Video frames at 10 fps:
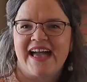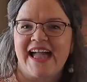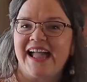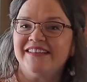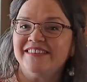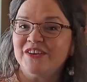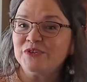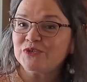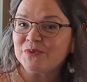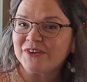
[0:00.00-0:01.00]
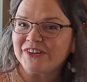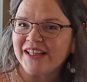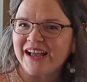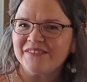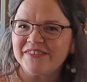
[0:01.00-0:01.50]
As usual,
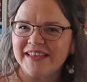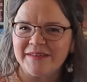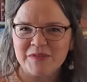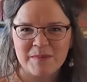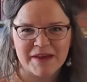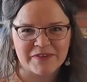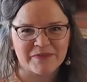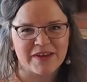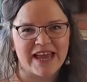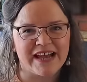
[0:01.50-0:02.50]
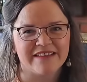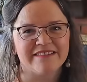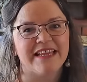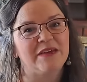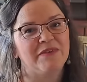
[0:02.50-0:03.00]
I've saved the best for
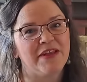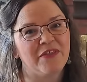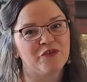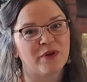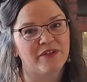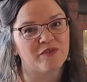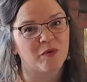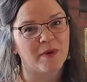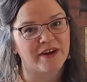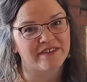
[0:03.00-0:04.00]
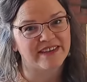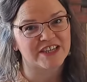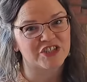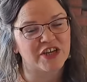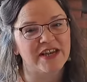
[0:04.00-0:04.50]
last, even in the transferware
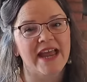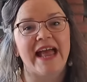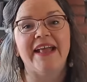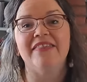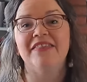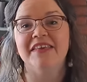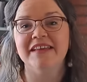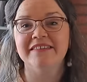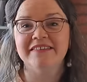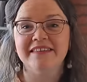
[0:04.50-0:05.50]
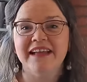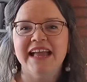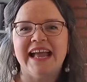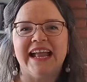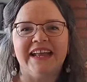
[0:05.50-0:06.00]
section, and this
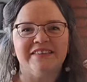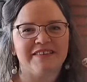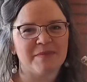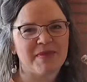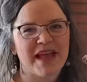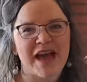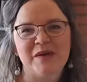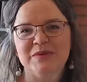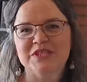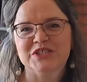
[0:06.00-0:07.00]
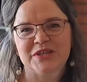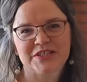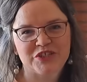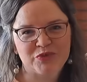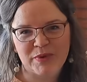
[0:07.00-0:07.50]
is something I was
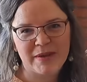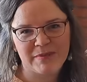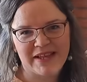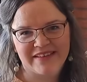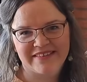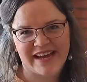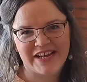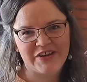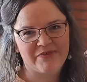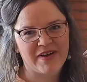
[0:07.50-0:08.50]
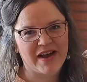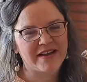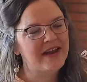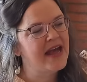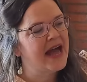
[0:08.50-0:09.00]
extremely excited to
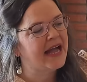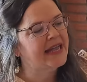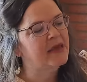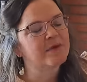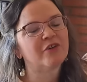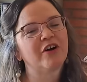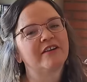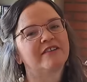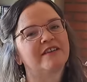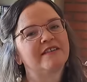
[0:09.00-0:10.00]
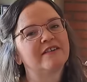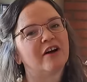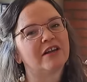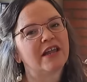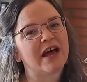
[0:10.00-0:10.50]
find. I came across this
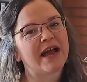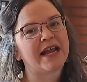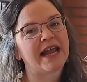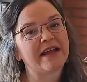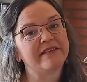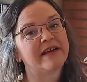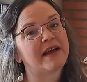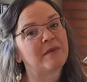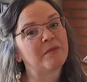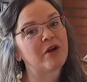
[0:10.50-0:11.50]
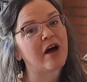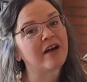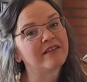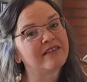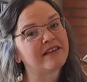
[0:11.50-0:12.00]
online as I'm
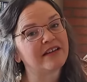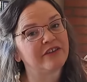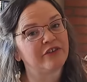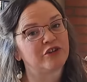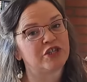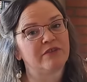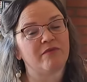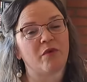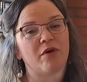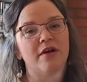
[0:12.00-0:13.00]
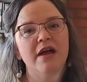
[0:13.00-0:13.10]
constantly searching for